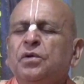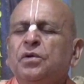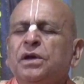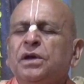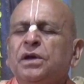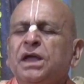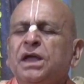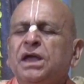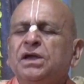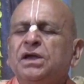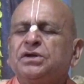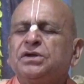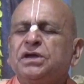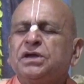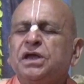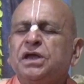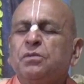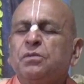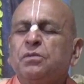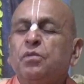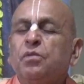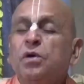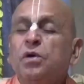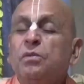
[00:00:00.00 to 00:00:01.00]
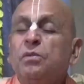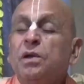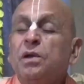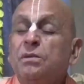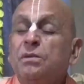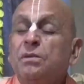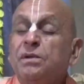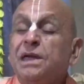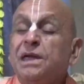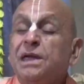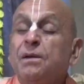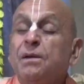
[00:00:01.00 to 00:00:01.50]
he, she, we will
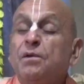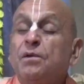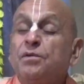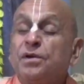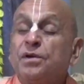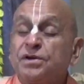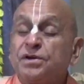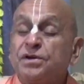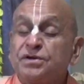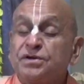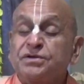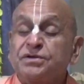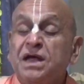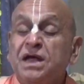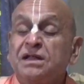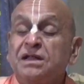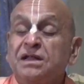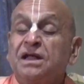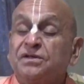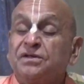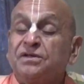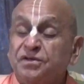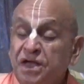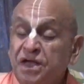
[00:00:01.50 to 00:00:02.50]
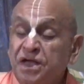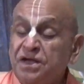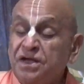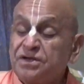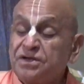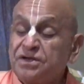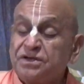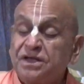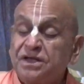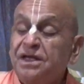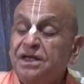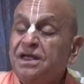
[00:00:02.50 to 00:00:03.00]
be able to understand the things
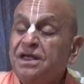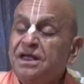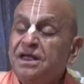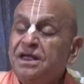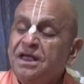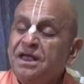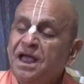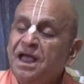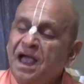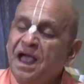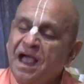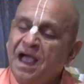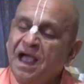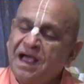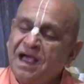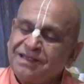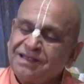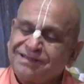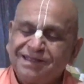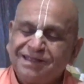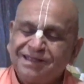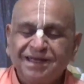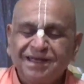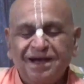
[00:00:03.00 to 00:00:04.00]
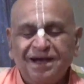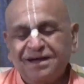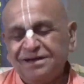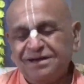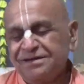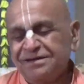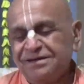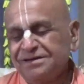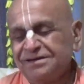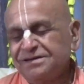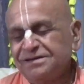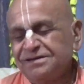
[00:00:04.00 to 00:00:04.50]
as they are.
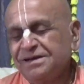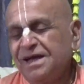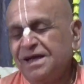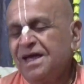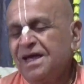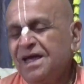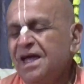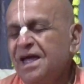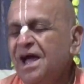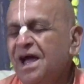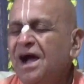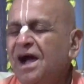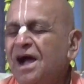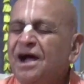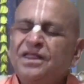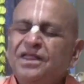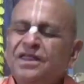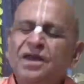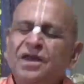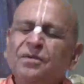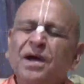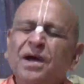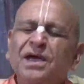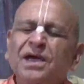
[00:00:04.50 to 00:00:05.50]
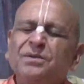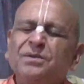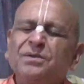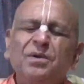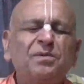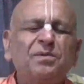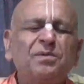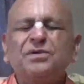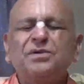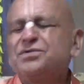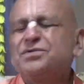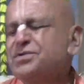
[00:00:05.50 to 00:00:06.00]
Otherwise we
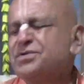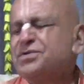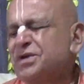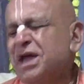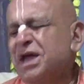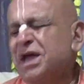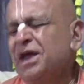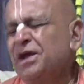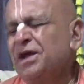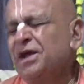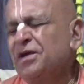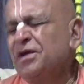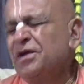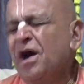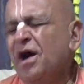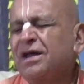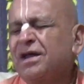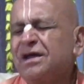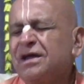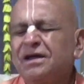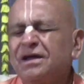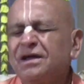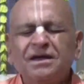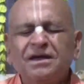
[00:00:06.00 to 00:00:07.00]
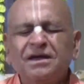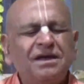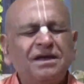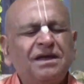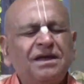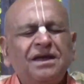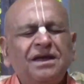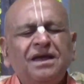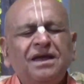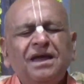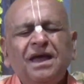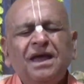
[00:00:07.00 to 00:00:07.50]
will stay in dark
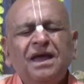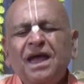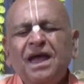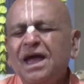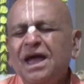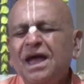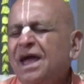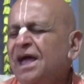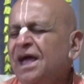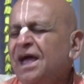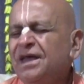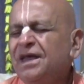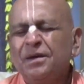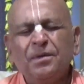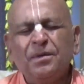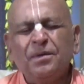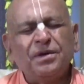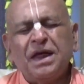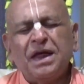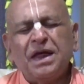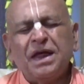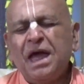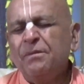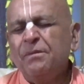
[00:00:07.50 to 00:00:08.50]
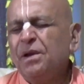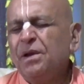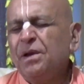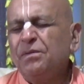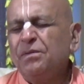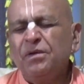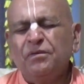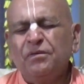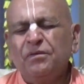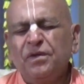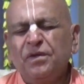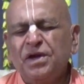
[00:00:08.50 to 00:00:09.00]
and our time will
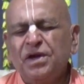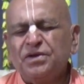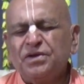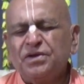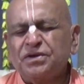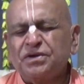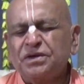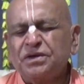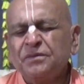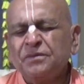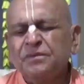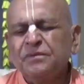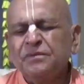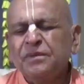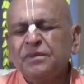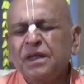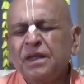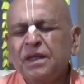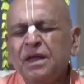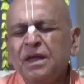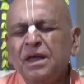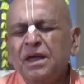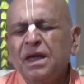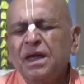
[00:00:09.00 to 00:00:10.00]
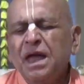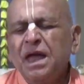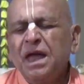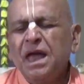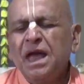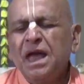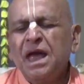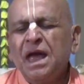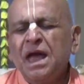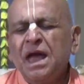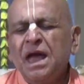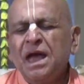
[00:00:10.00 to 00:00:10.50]
be waste.
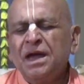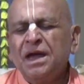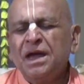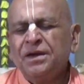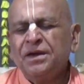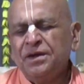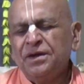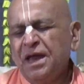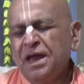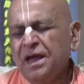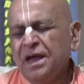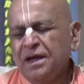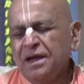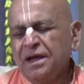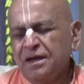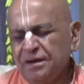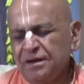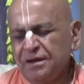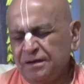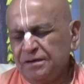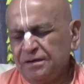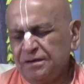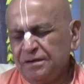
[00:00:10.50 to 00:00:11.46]
And like a